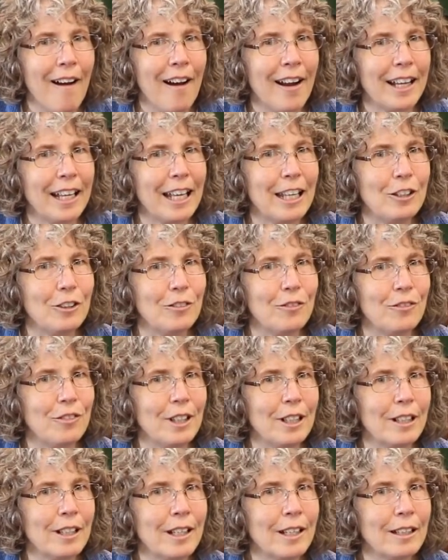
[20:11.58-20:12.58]
Can you
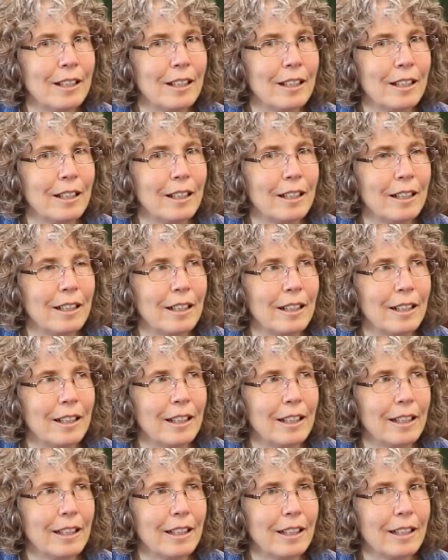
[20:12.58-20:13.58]
feel it?
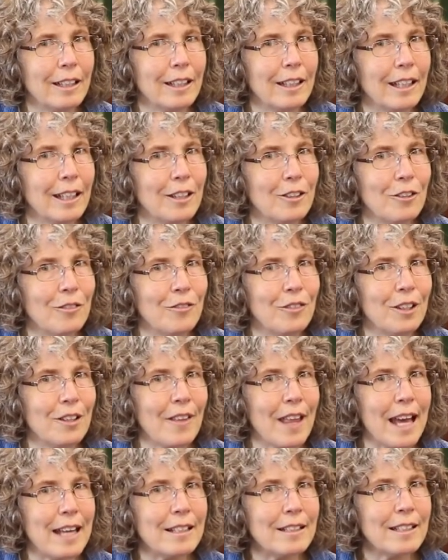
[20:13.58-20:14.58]
Can you feel
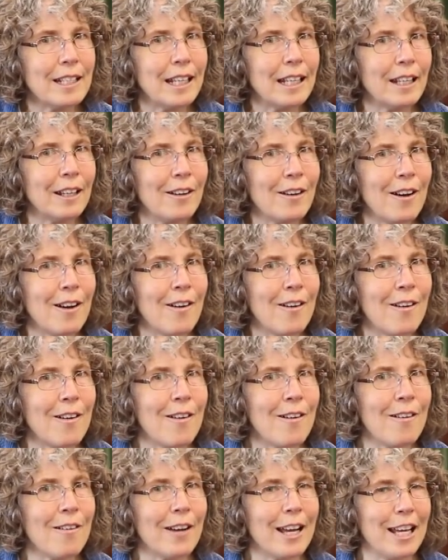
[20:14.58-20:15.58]
that
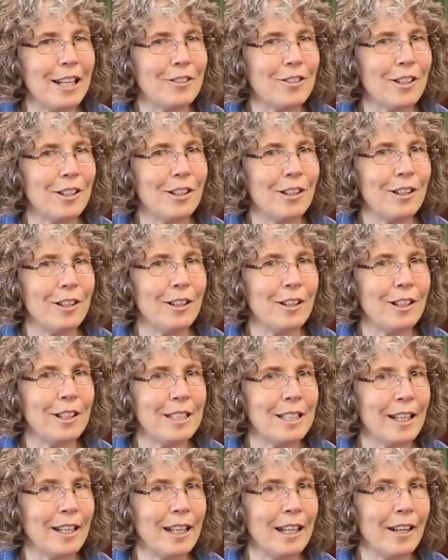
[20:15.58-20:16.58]
tingle? It's a
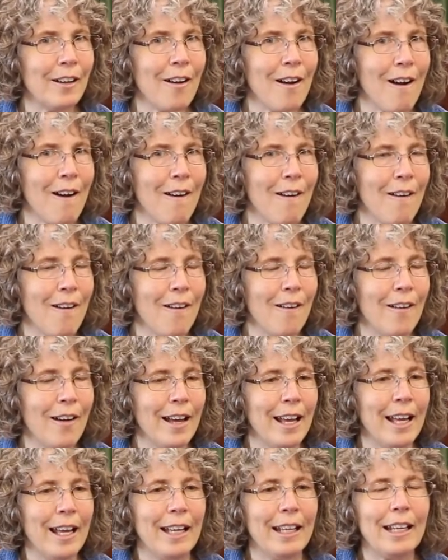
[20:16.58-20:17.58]
good tingle.
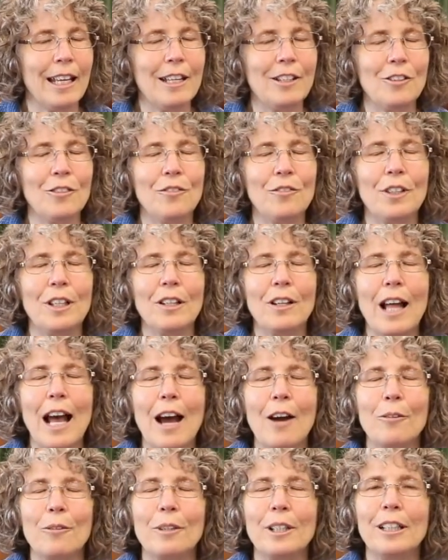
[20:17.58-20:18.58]
Can you feel
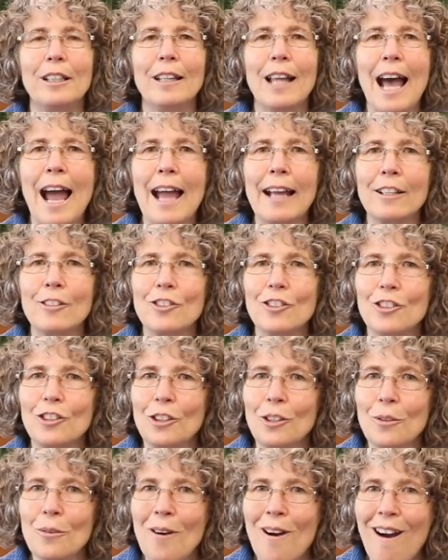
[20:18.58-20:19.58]
how relaxed
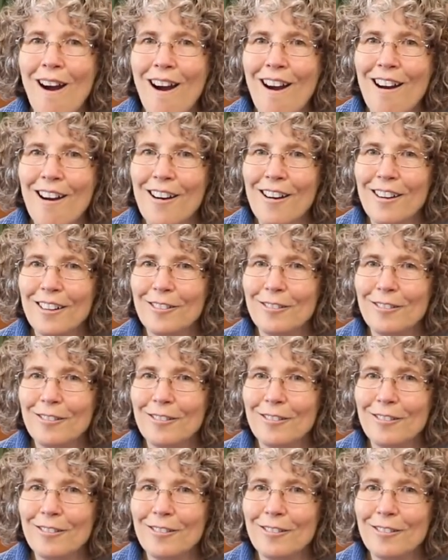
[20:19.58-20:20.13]
you are?